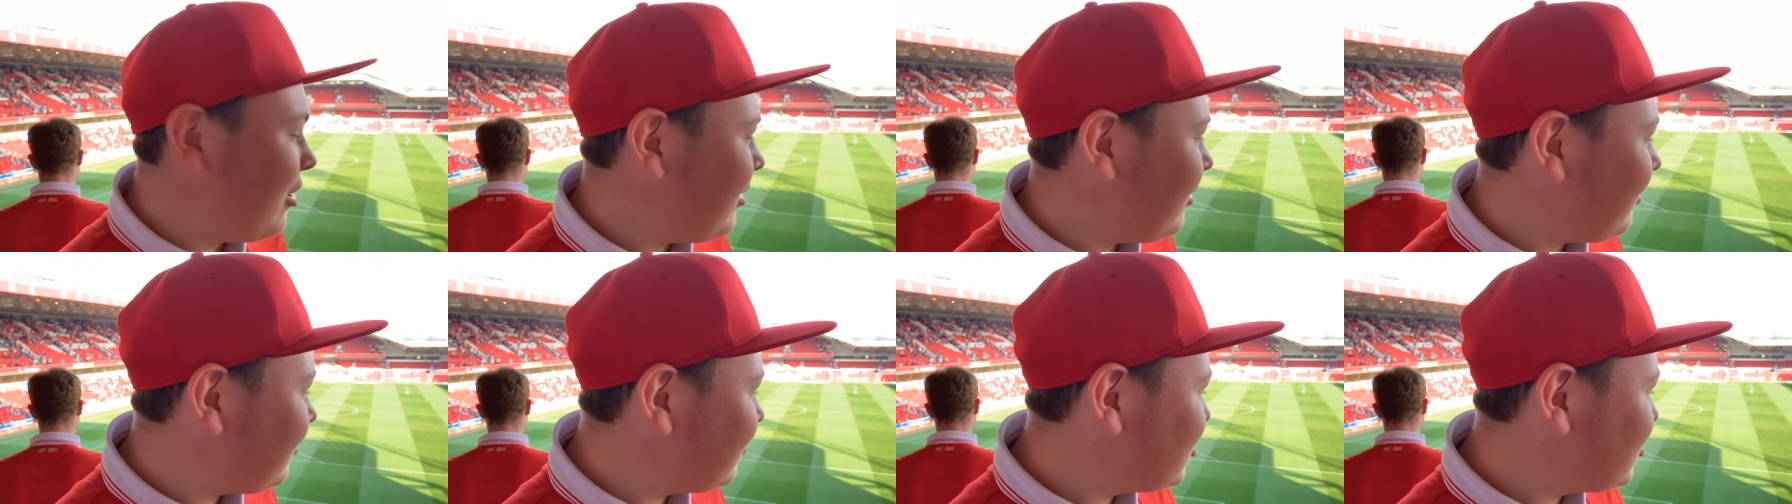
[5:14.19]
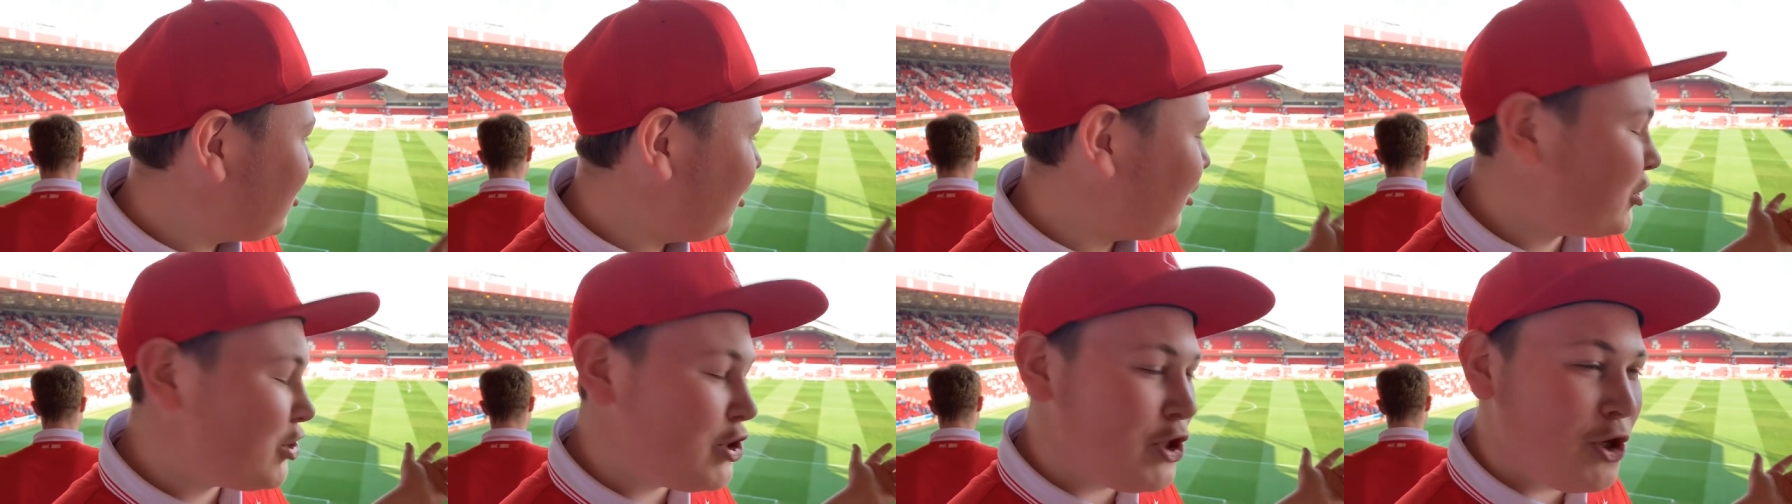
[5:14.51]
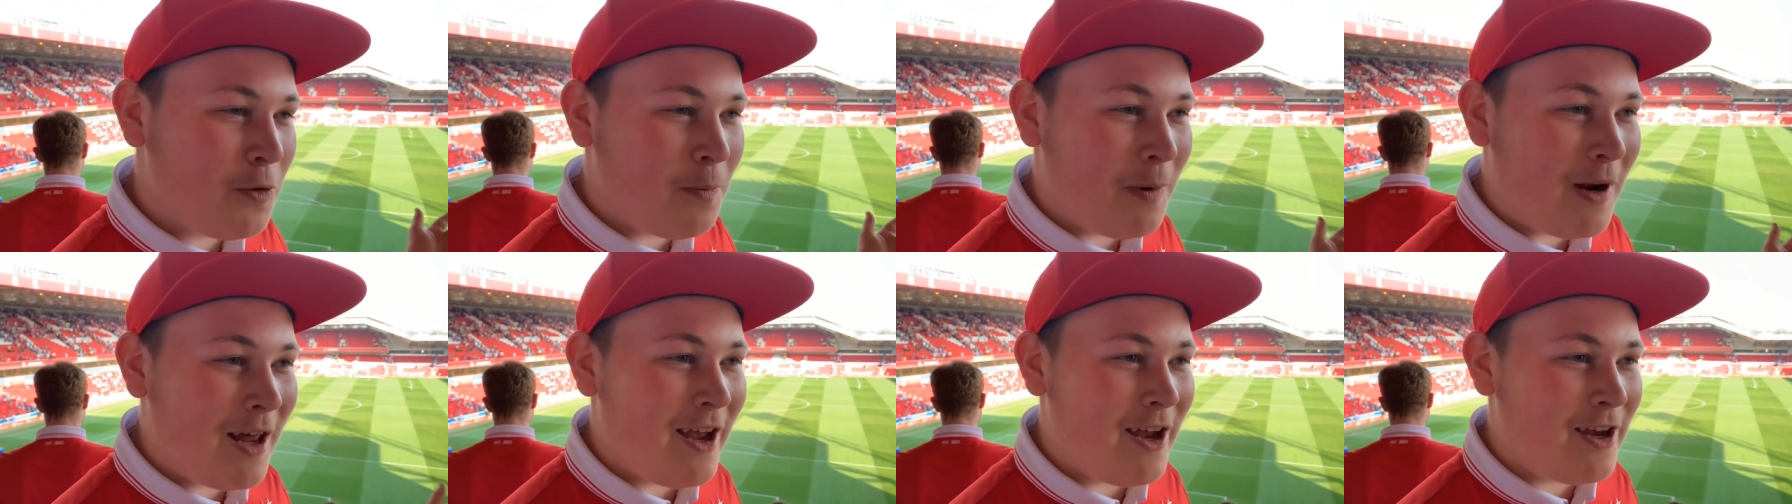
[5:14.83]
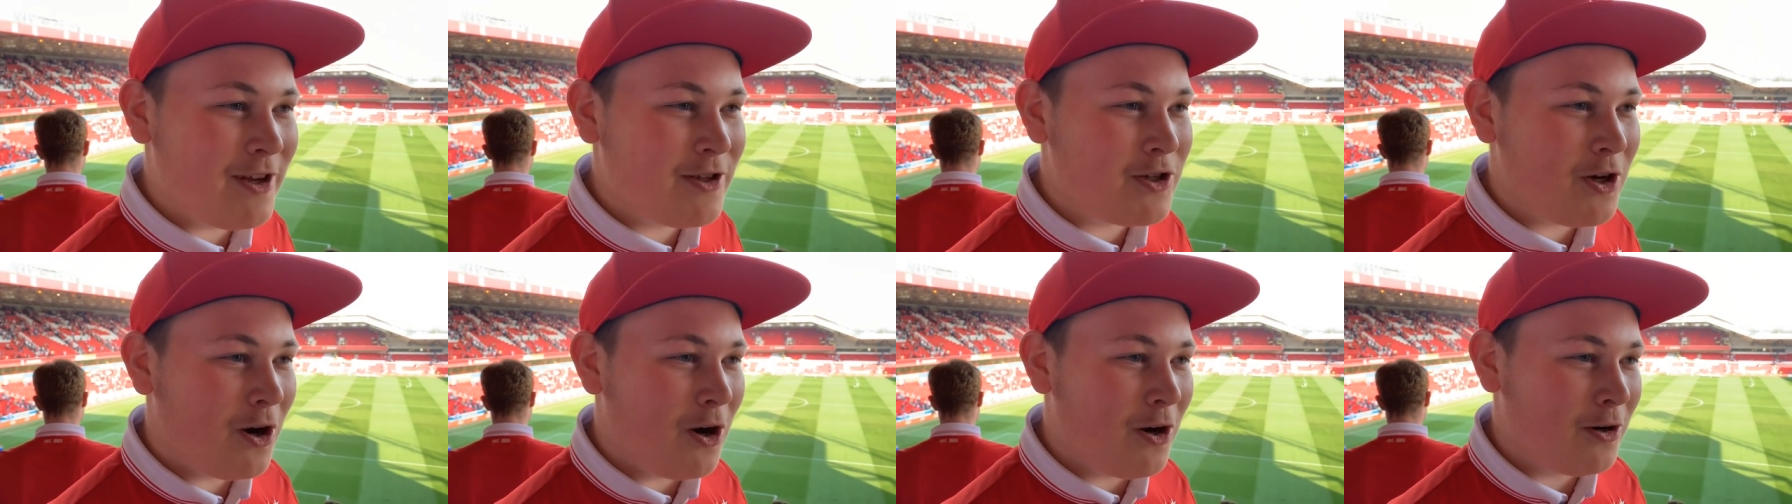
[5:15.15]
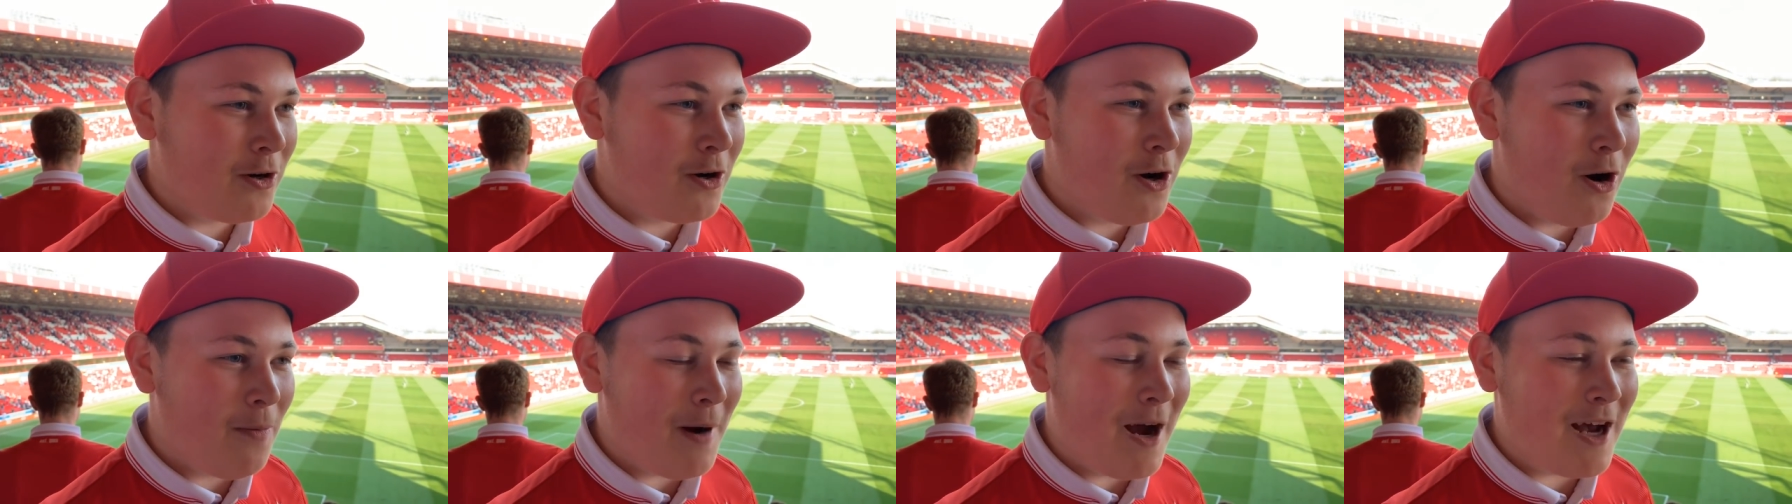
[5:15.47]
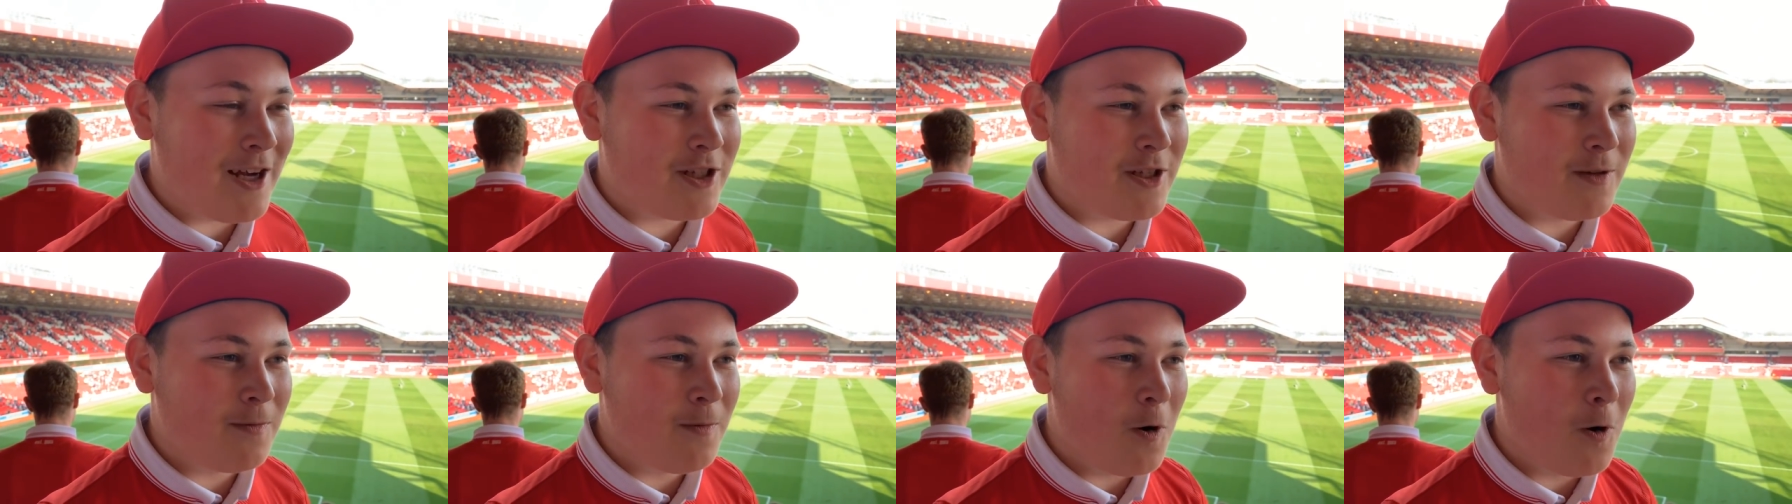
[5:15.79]
He put two players on, got
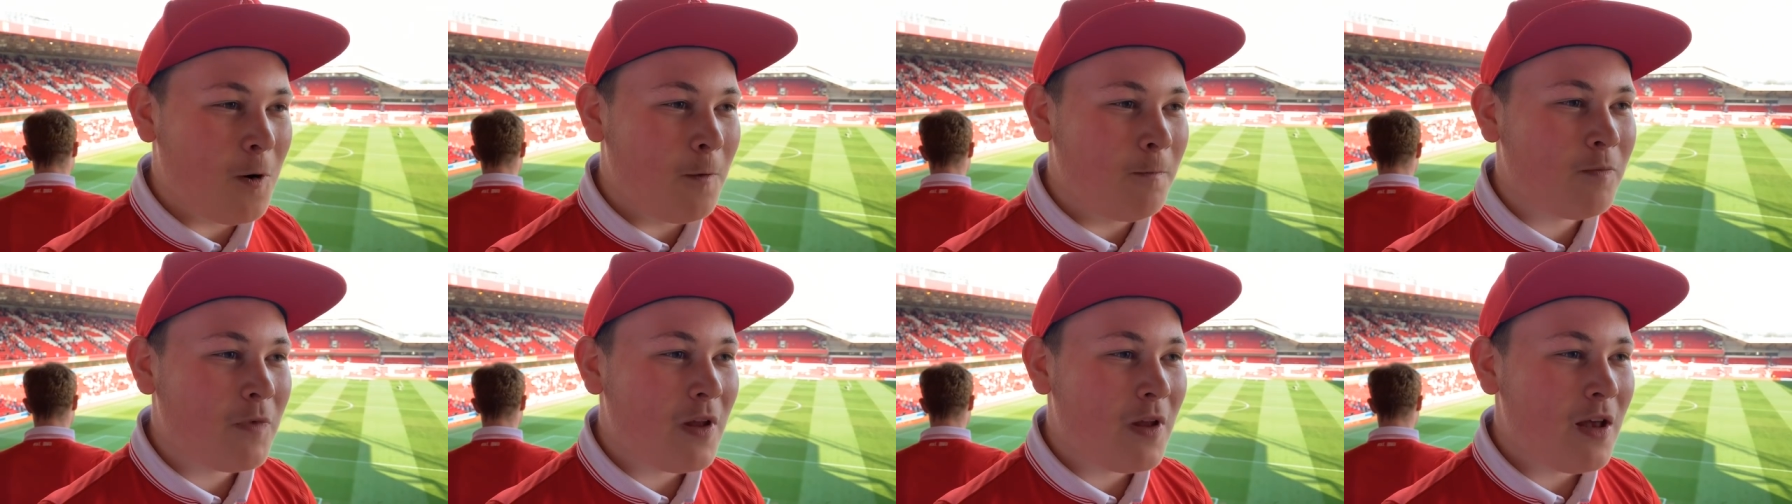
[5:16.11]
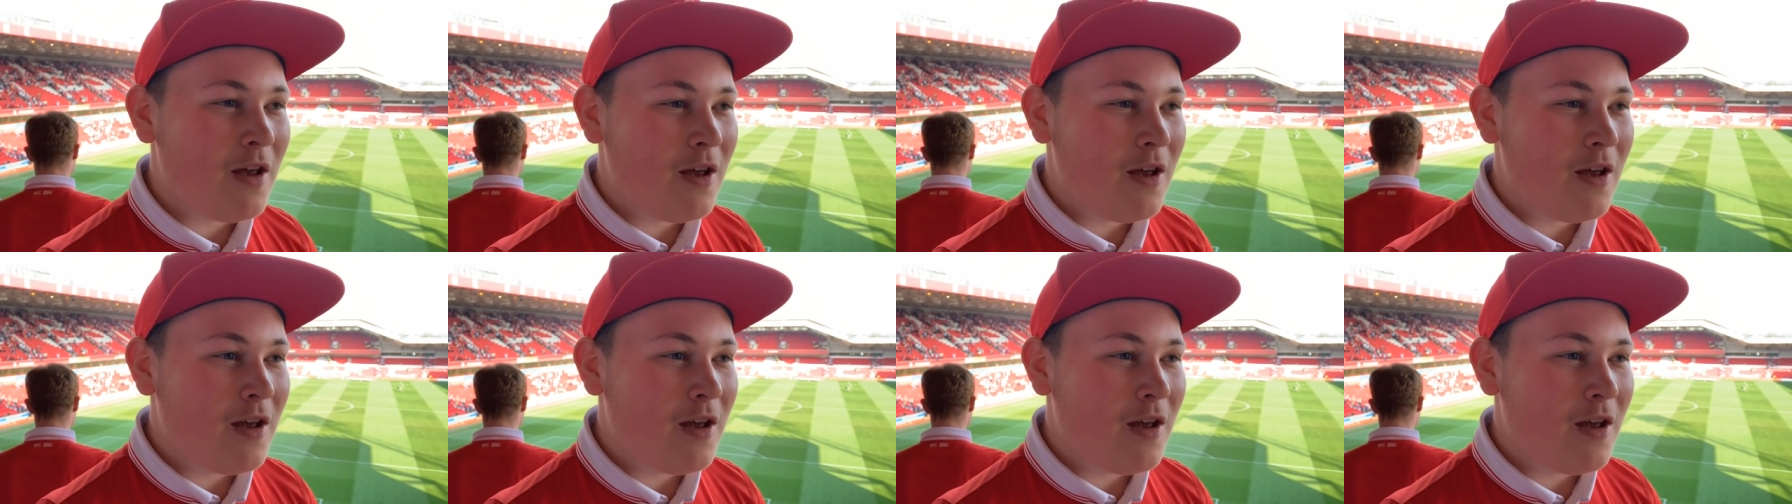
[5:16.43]
past the ball,